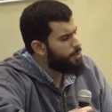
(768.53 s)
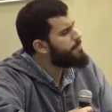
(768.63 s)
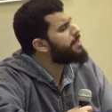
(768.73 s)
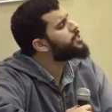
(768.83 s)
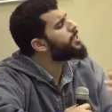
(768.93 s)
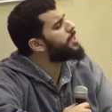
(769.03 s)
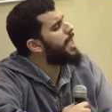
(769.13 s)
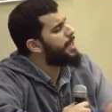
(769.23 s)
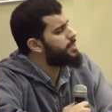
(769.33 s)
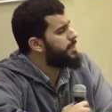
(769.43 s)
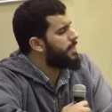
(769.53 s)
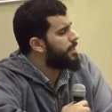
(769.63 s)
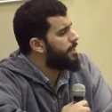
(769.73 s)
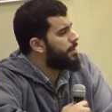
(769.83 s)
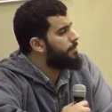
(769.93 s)
Uh, we mentioned
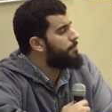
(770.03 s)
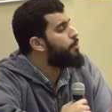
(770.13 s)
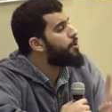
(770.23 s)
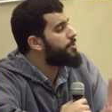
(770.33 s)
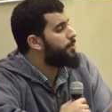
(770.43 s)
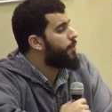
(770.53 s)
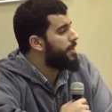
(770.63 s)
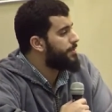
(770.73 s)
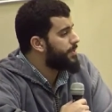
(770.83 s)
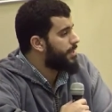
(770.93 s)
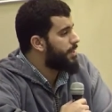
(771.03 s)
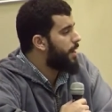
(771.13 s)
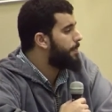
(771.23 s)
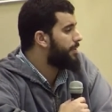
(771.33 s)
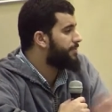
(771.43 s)
actually uh, more than once
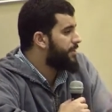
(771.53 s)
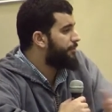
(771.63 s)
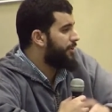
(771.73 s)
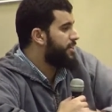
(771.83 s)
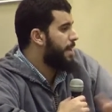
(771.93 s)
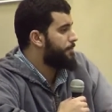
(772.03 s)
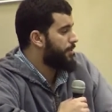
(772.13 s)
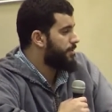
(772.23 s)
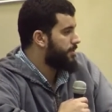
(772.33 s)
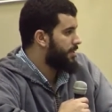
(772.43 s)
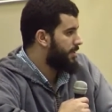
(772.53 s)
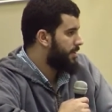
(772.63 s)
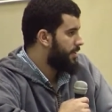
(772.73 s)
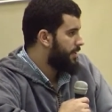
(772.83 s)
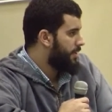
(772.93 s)
in a couple of different chapters
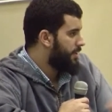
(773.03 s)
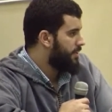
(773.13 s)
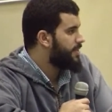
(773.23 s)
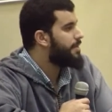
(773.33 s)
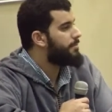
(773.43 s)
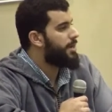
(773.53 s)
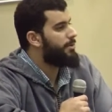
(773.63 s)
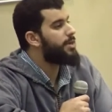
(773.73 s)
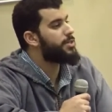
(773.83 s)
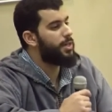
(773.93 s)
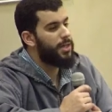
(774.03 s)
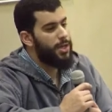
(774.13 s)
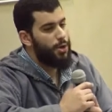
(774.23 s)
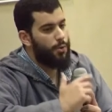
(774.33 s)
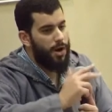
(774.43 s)
the same
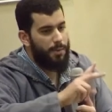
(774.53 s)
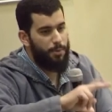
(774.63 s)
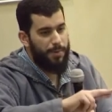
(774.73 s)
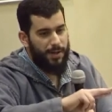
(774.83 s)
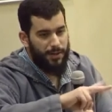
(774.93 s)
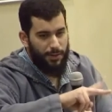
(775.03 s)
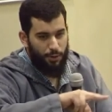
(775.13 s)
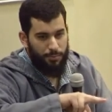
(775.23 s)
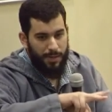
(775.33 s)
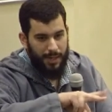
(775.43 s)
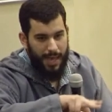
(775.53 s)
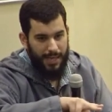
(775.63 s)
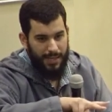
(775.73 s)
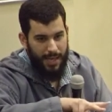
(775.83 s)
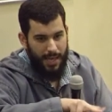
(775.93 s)
narration where Abu Bakr and Umar
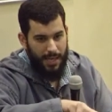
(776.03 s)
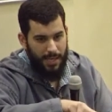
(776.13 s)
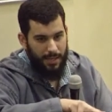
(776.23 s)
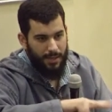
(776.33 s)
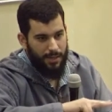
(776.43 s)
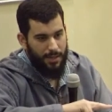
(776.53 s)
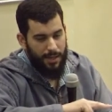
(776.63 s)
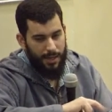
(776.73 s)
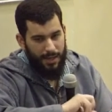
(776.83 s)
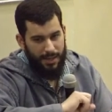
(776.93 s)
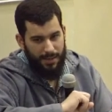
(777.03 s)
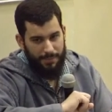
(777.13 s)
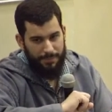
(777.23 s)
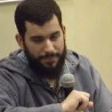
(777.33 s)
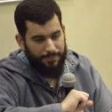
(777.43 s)
had a
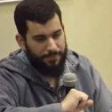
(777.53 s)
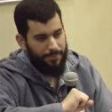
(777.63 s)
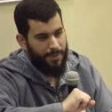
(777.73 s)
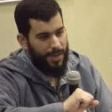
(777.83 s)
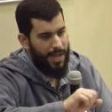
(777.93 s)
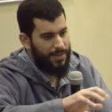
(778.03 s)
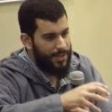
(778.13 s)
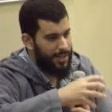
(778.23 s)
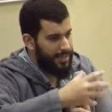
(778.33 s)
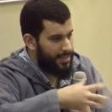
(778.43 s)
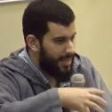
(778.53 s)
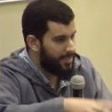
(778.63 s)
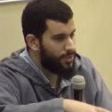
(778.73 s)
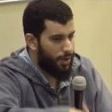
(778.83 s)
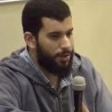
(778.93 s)
um, had an
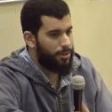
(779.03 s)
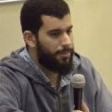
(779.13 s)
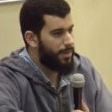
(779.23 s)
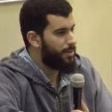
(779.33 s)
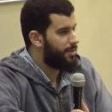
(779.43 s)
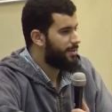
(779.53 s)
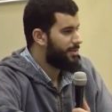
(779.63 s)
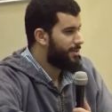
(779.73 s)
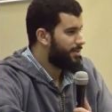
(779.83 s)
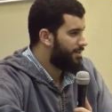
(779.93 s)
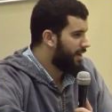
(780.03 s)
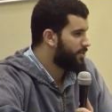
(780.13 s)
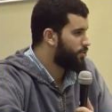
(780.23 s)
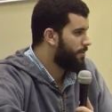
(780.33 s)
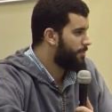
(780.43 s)
intense argument.
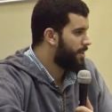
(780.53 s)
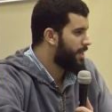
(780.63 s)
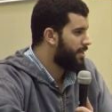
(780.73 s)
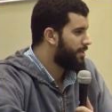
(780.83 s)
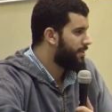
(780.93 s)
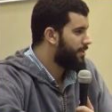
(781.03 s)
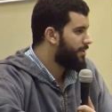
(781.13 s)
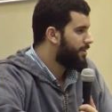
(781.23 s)
Do you guys remember that?